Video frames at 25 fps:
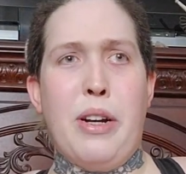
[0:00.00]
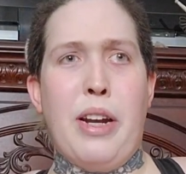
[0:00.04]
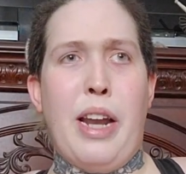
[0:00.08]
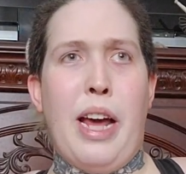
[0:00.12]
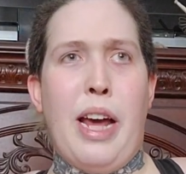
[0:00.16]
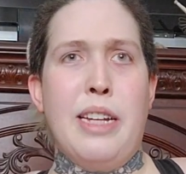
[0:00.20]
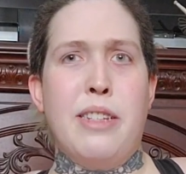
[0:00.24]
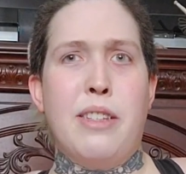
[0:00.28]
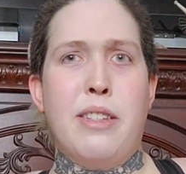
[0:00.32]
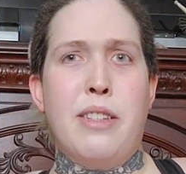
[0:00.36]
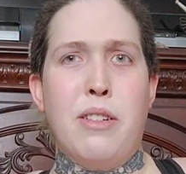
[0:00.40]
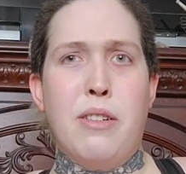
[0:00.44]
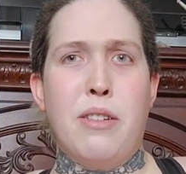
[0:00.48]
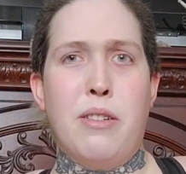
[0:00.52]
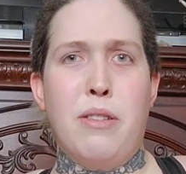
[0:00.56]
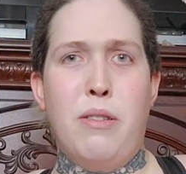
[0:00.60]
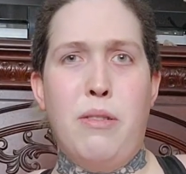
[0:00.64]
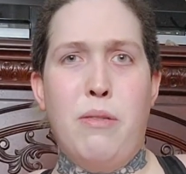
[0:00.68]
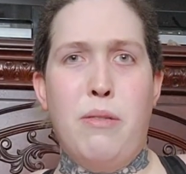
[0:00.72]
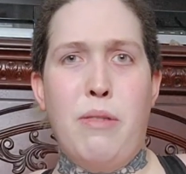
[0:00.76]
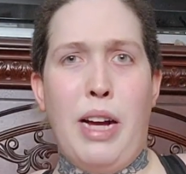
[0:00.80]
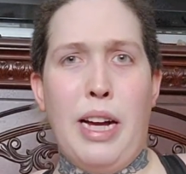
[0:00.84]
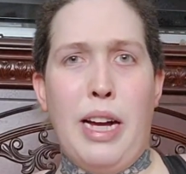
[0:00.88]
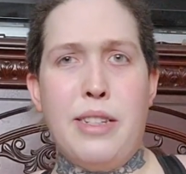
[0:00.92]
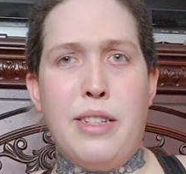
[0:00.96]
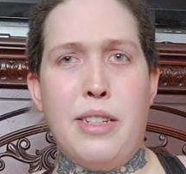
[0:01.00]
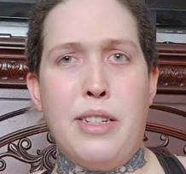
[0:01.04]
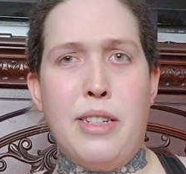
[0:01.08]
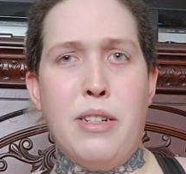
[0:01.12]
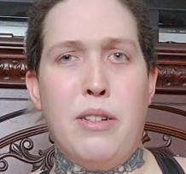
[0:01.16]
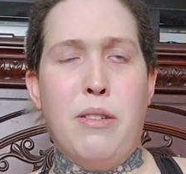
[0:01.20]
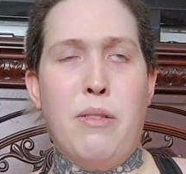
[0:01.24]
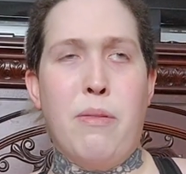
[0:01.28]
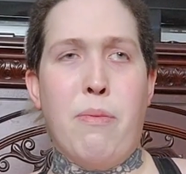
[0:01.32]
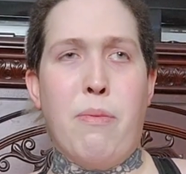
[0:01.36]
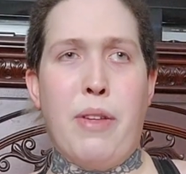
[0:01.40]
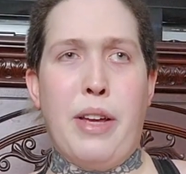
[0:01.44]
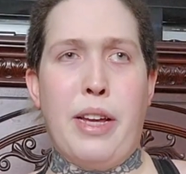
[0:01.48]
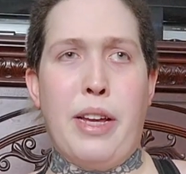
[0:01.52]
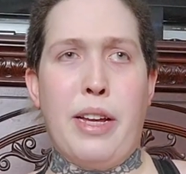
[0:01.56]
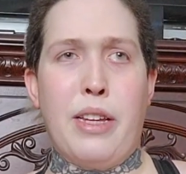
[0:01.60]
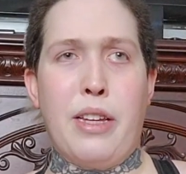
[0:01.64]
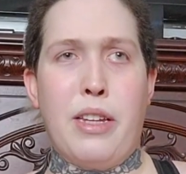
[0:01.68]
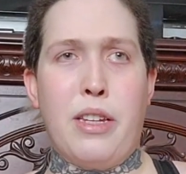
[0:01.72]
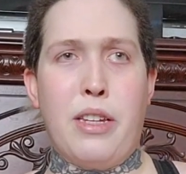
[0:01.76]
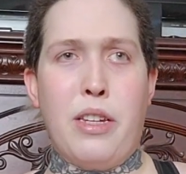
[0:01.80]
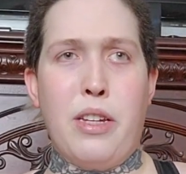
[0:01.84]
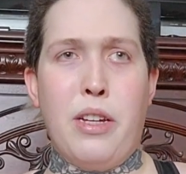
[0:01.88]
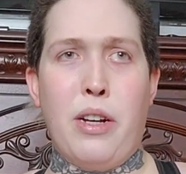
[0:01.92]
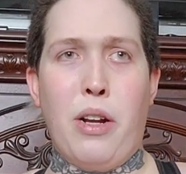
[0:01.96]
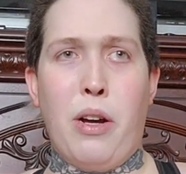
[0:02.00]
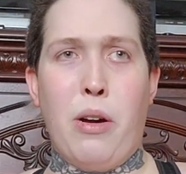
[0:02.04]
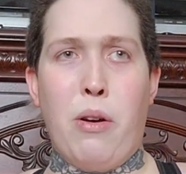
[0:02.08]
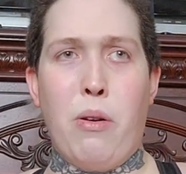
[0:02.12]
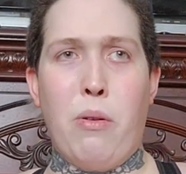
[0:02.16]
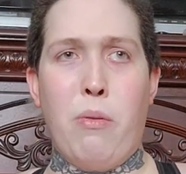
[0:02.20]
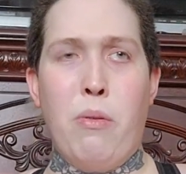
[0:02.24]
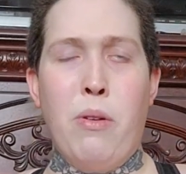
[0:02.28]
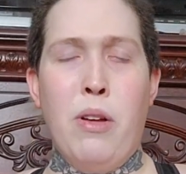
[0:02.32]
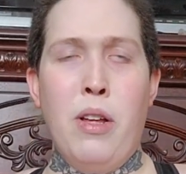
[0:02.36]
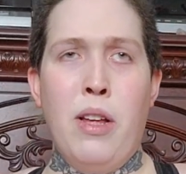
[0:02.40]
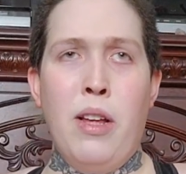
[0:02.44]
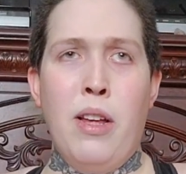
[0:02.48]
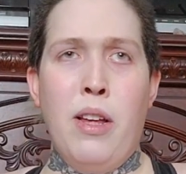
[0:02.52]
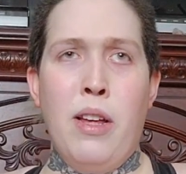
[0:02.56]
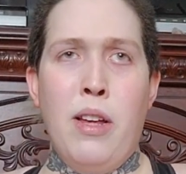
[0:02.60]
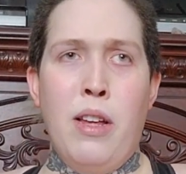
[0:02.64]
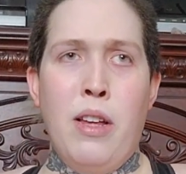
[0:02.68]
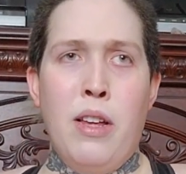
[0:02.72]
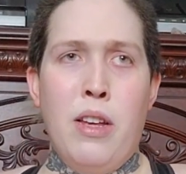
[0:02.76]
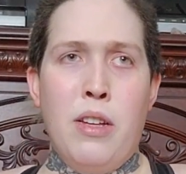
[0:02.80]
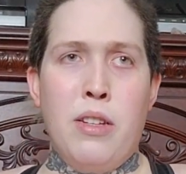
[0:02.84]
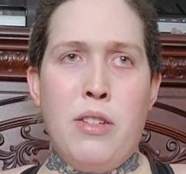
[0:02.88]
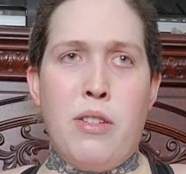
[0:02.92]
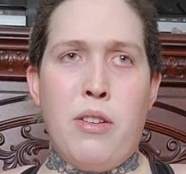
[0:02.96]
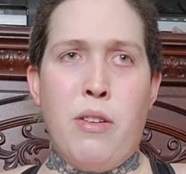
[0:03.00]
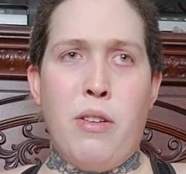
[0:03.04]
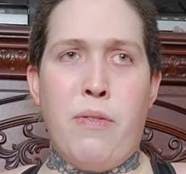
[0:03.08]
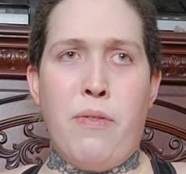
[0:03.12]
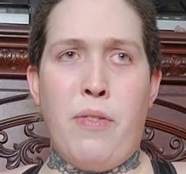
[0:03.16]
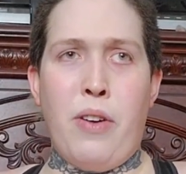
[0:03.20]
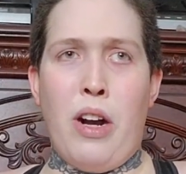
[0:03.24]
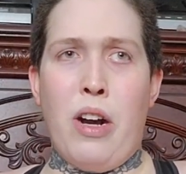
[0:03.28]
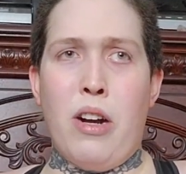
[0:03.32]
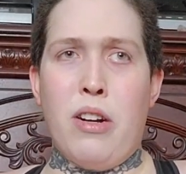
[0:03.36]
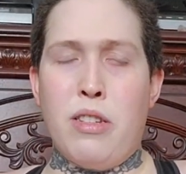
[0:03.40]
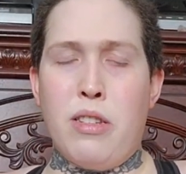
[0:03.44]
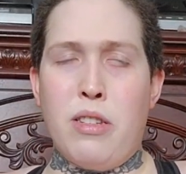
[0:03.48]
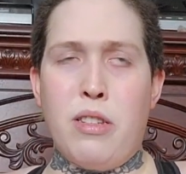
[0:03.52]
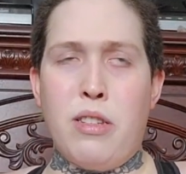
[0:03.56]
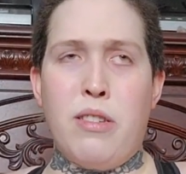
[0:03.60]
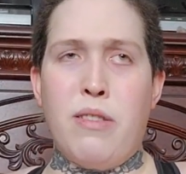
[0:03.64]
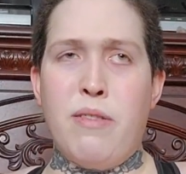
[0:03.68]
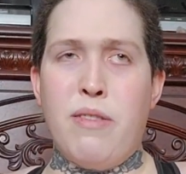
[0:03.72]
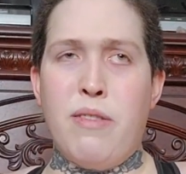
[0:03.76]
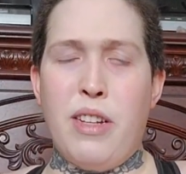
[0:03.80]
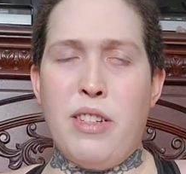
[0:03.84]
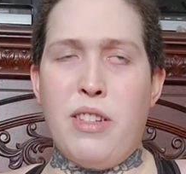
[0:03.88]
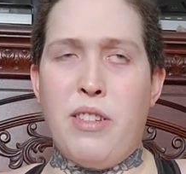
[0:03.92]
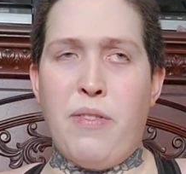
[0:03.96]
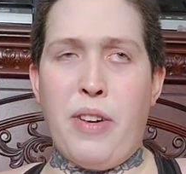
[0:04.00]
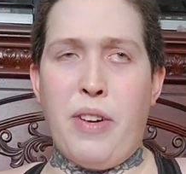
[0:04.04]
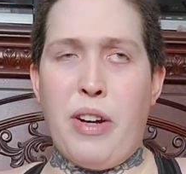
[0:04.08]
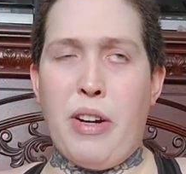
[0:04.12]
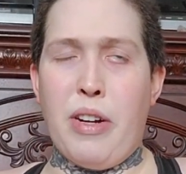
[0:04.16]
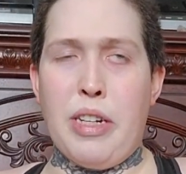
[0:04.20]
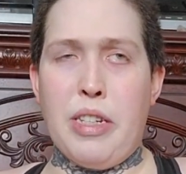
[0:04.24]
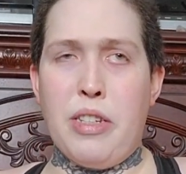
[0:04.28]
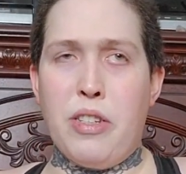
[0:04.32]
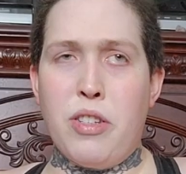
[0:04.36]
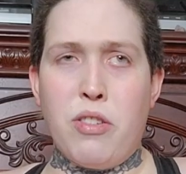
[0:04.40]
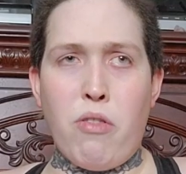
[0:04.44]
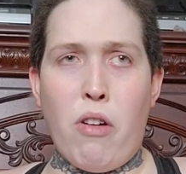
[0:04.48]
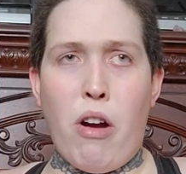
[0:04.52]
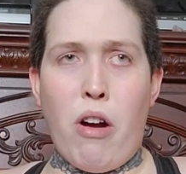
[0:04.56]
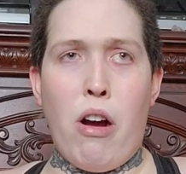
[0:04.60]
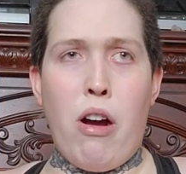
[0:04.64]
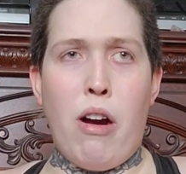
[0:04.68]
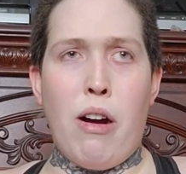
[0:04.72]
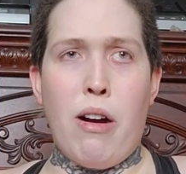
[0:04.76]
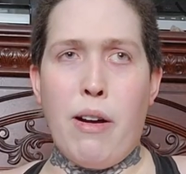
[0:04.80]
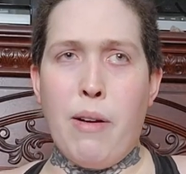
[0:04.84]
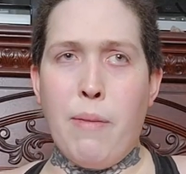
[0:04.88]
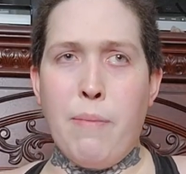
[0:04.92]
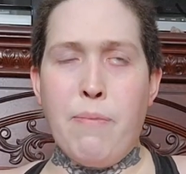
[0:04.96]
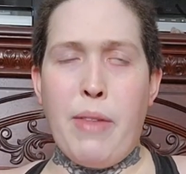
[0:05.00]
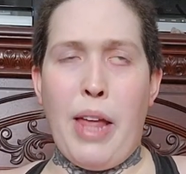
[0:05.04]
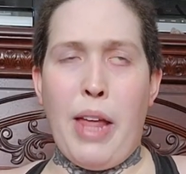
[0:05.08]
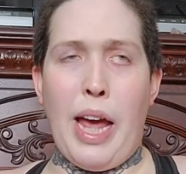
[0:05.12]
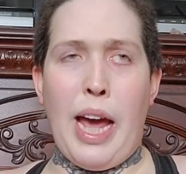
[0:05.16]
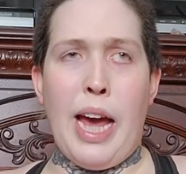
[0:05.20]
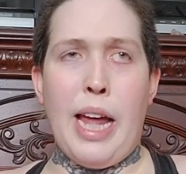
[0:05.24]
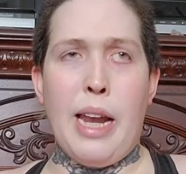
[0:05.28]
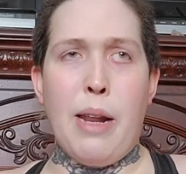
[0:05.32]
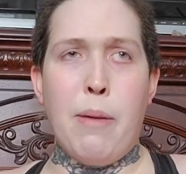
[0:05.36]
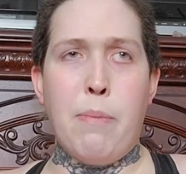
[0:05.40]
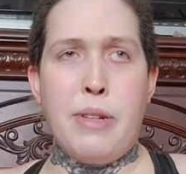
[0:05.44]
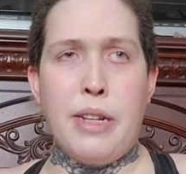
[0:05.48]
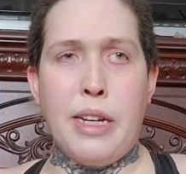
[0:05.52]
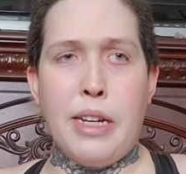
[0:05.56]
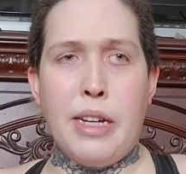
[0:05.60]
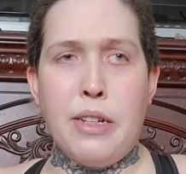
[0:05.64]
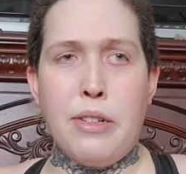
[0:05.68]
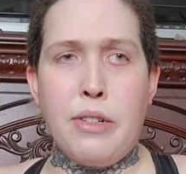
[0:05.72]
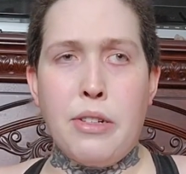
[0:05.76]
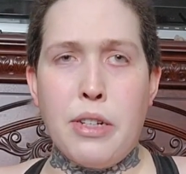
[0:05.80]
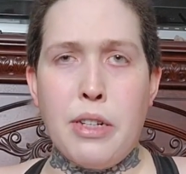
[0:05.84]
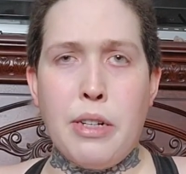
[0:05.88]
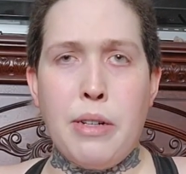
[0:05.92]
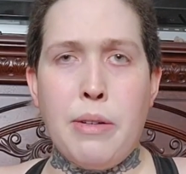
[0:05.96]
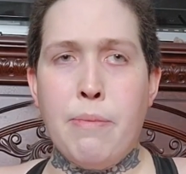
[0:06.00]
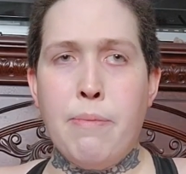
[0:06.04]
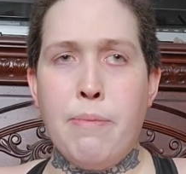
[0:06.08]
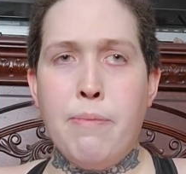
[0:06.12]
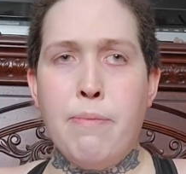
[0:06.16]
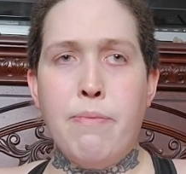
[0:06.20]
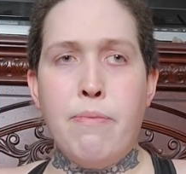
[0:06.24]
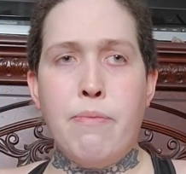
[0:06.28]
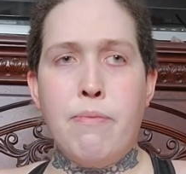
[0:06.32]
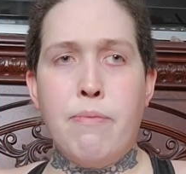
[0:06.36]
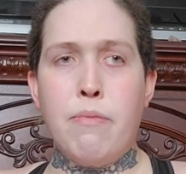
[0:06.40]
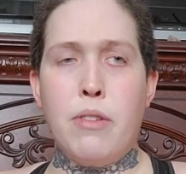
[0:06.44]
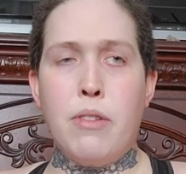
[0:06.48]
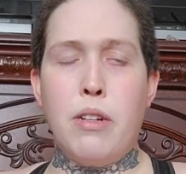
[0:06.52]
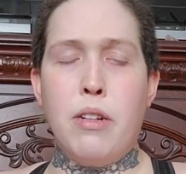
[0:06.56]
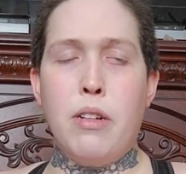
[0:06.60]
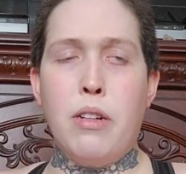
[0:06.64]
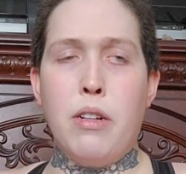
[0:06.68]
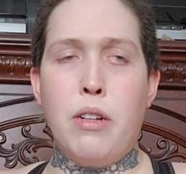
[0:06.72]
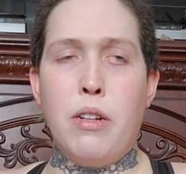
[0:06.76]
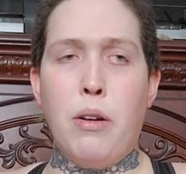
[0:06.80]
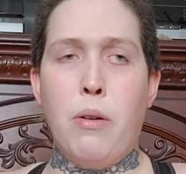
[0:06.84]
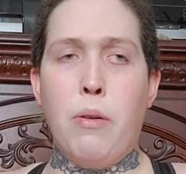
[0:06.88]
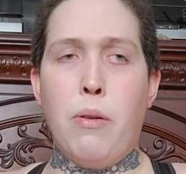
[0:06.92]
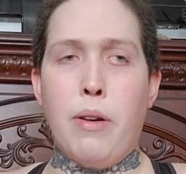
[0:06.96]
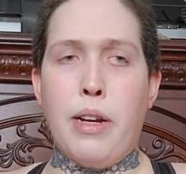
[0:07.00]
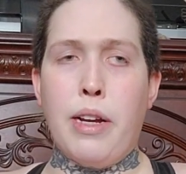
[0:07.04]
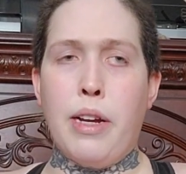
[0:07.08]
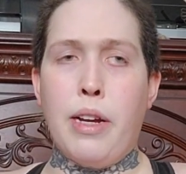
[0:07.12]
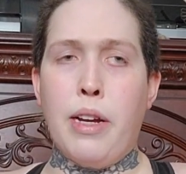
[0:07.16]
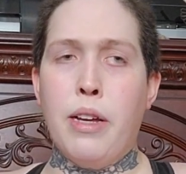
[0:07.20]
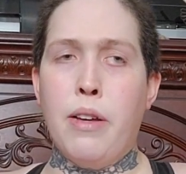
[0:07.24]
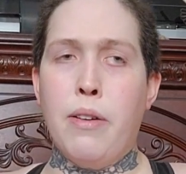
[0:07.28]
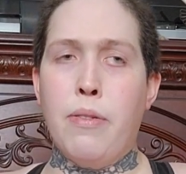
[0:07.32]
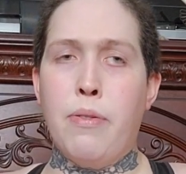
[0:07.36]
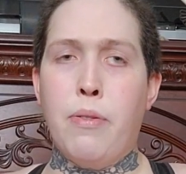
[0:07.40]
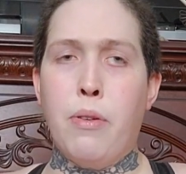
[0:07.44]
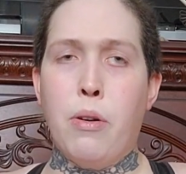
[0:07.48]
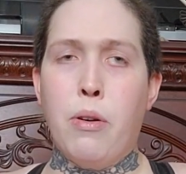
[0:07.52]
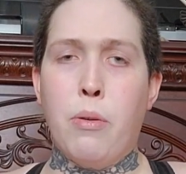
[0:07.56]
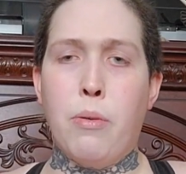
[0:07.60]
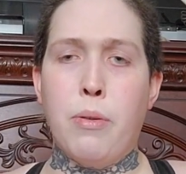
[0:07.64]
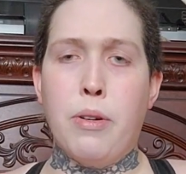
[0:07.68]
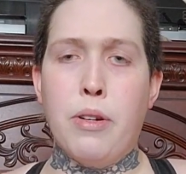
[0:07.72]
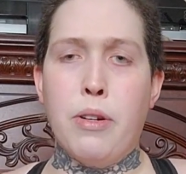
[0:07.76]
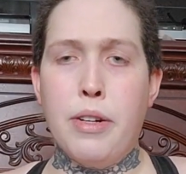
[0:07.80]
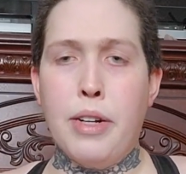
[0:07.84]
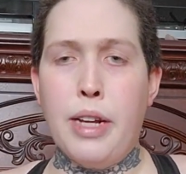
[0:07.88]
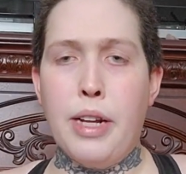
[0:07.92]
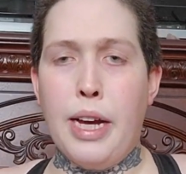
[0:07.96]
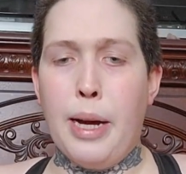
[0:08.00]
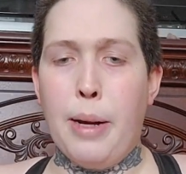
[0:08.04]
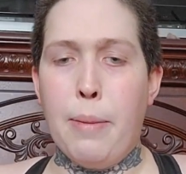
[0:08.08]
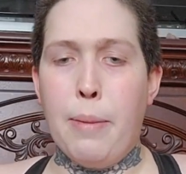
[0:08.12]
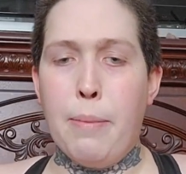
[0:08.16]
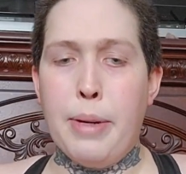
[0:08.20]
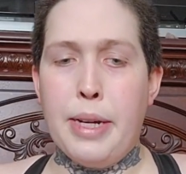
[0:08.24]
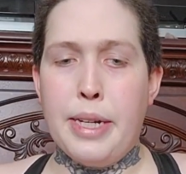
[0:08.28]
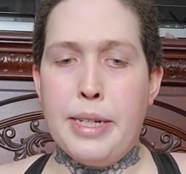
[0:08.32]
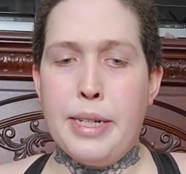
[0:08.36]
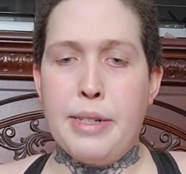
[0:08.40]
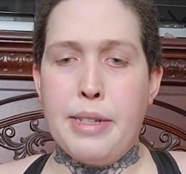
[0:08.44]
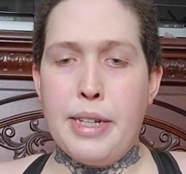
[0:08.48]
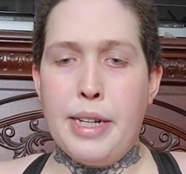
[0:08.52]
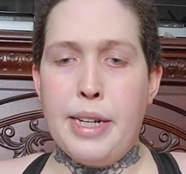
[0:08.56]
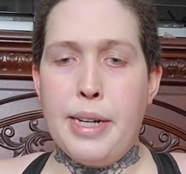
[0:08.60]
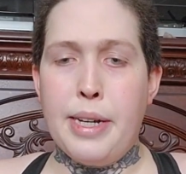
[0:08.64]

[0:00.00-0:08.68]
I still think so far it's a very strong adaptation going forward. But